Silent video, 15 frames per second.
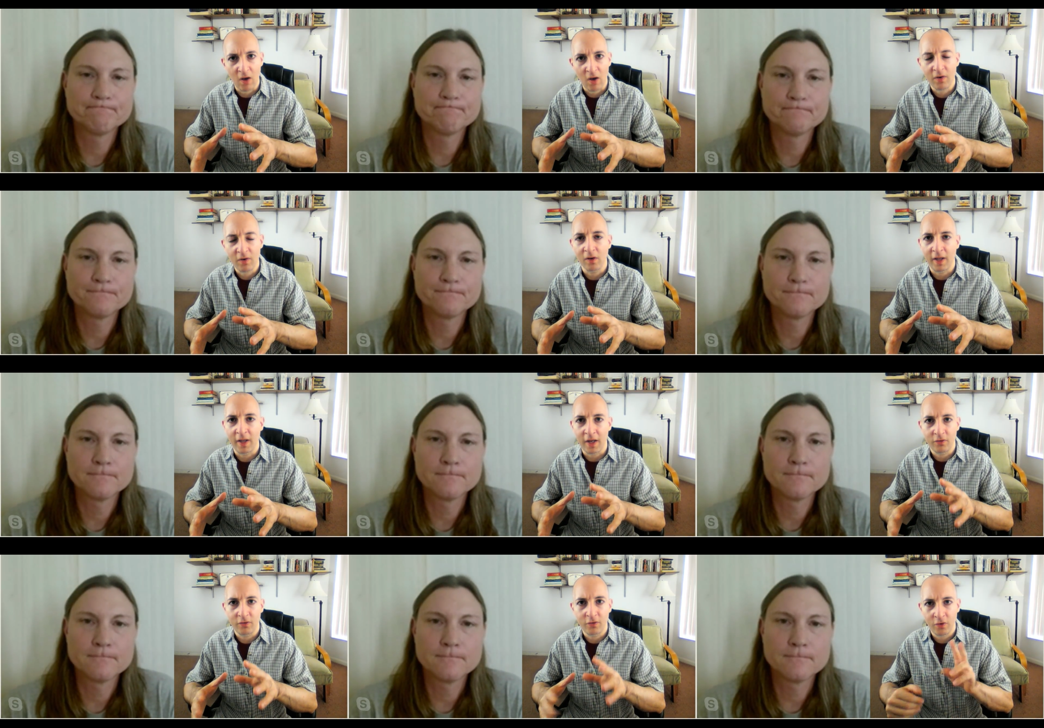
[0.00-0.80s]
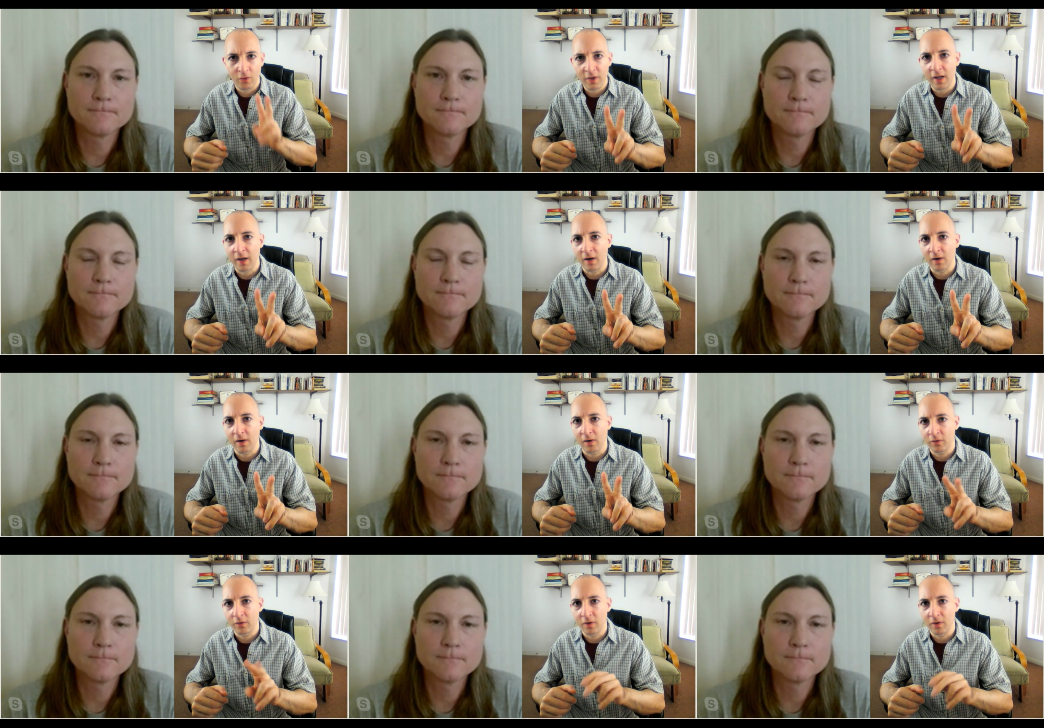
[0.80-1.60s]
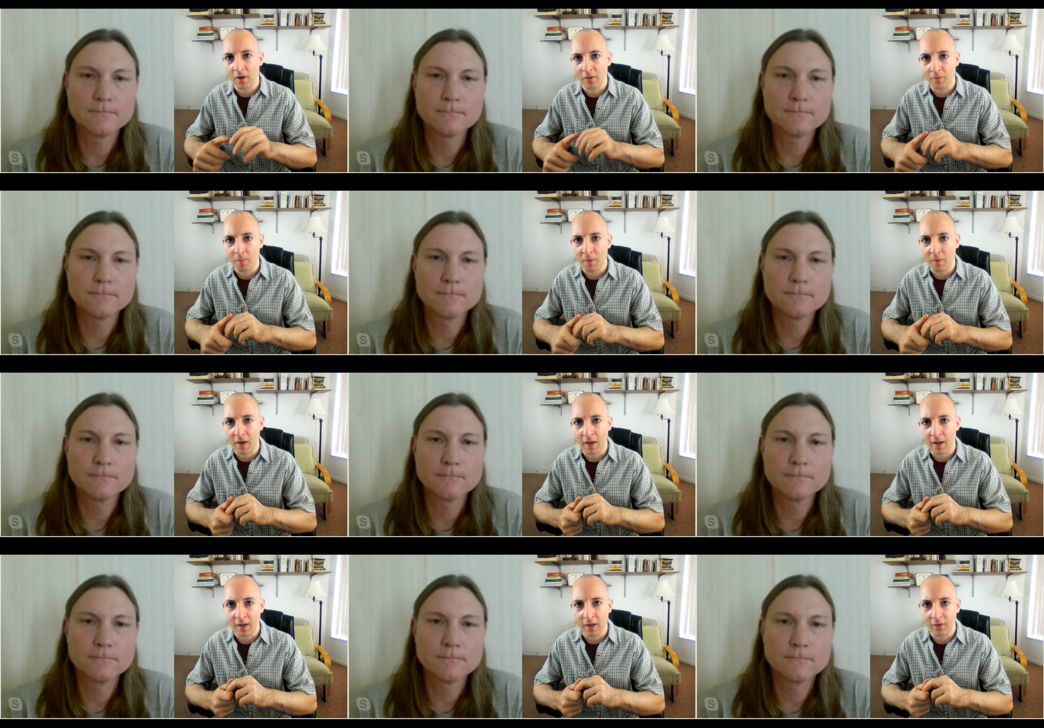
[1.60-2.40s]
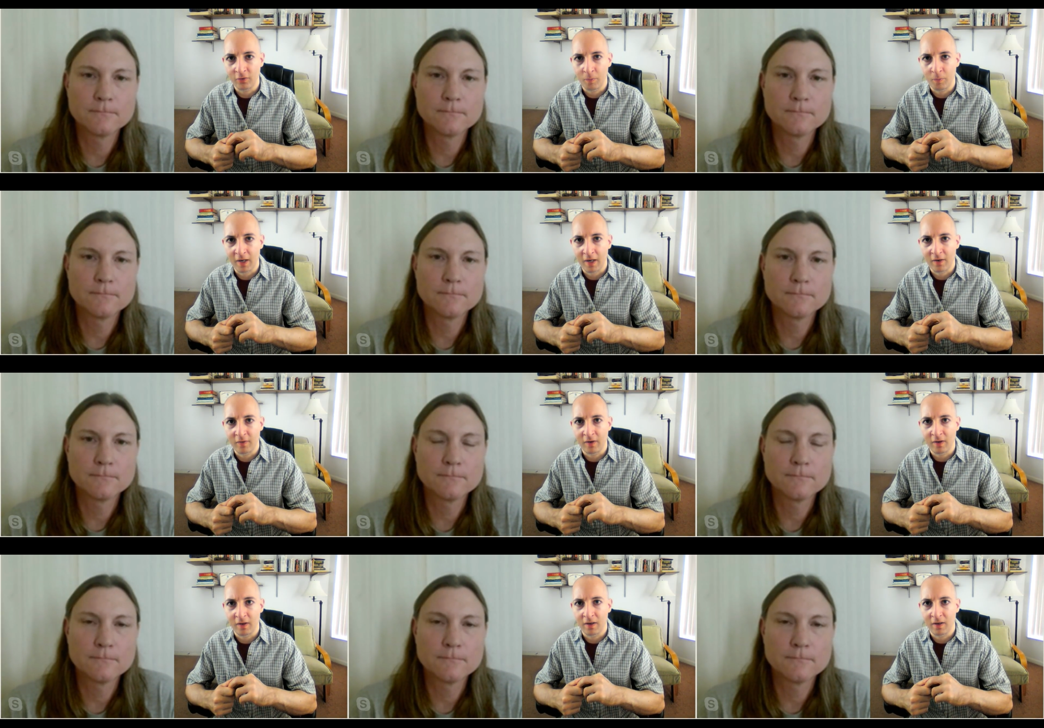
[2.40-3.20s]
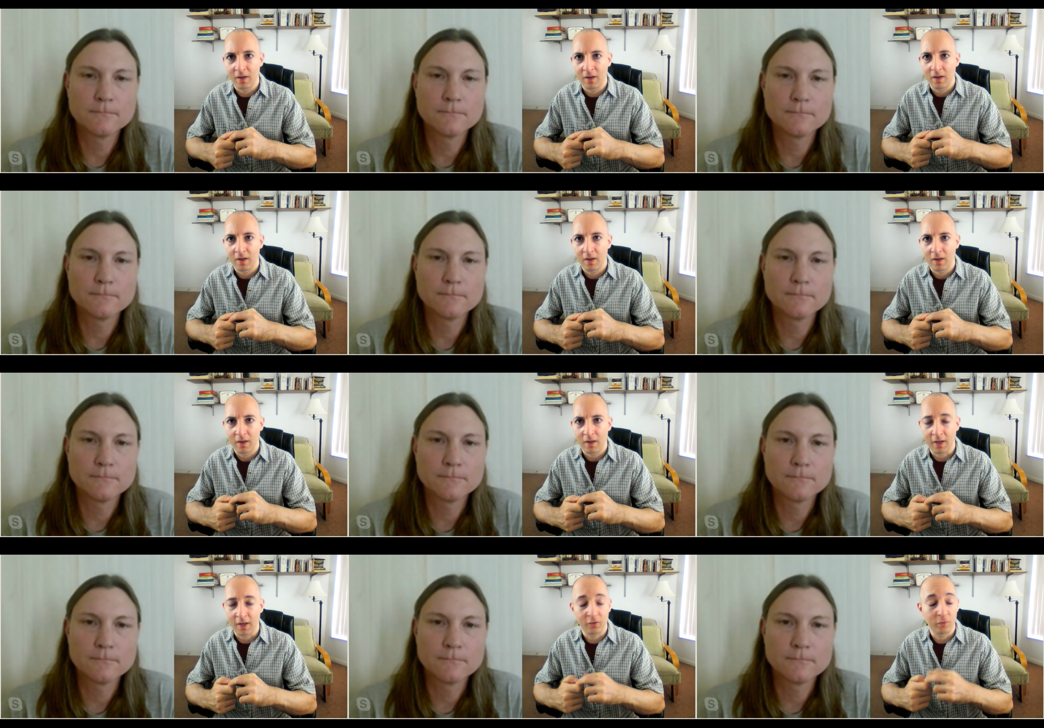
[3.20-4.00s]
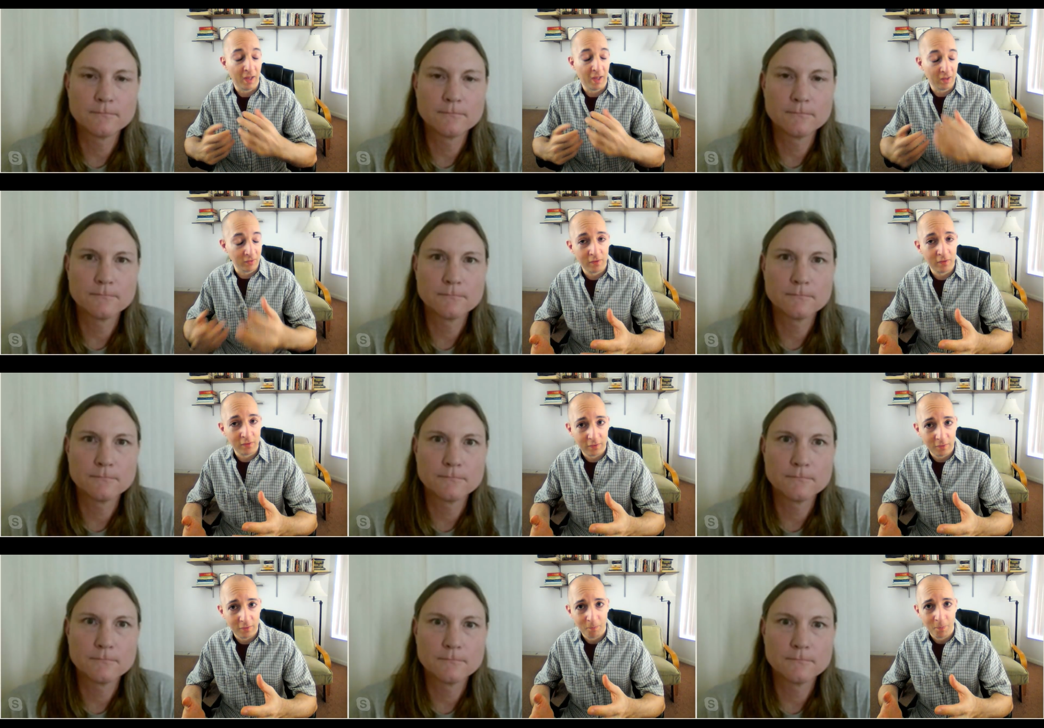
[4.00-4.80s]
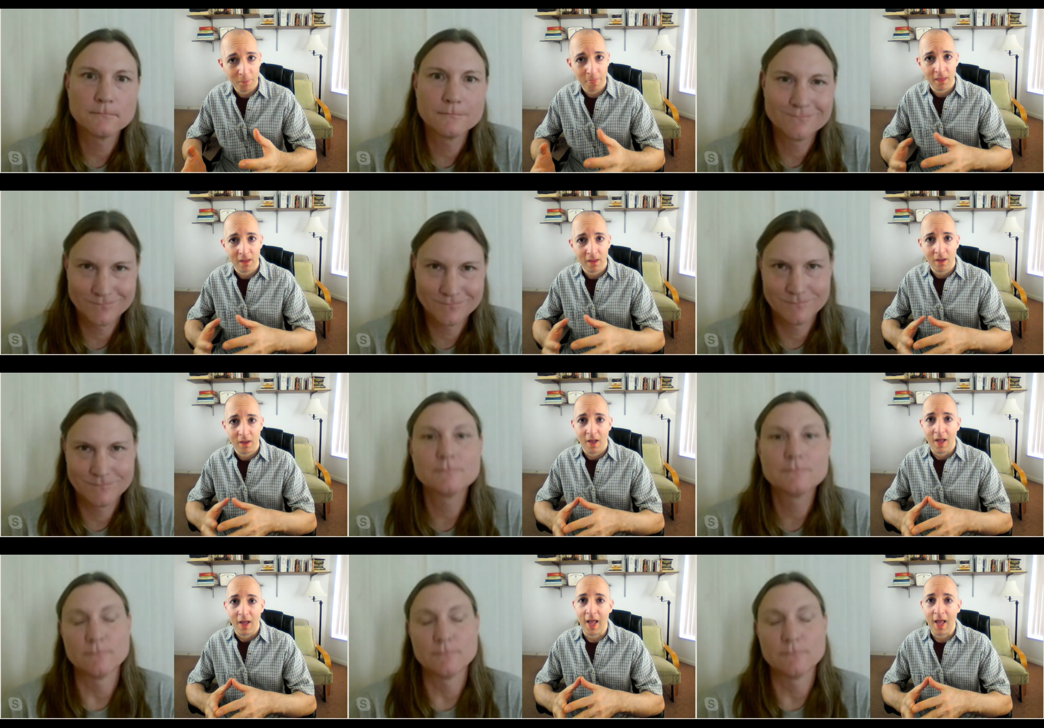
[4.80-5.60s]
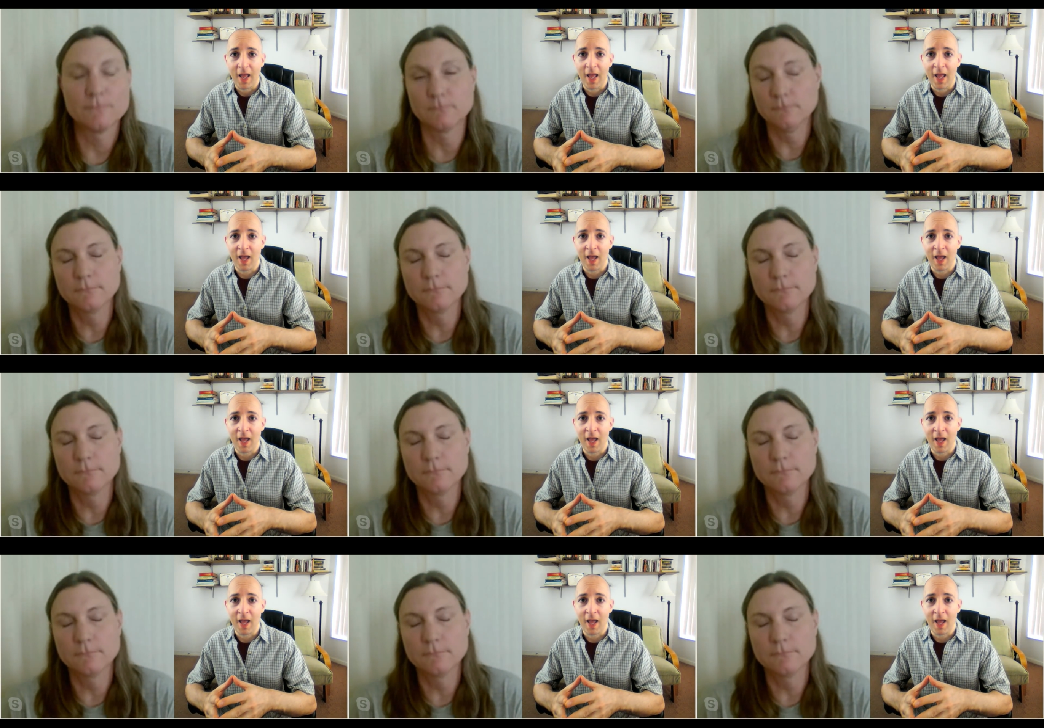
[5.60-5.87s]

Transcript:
Speaker 1: calculate two years of my expected expenses, mm-hmm.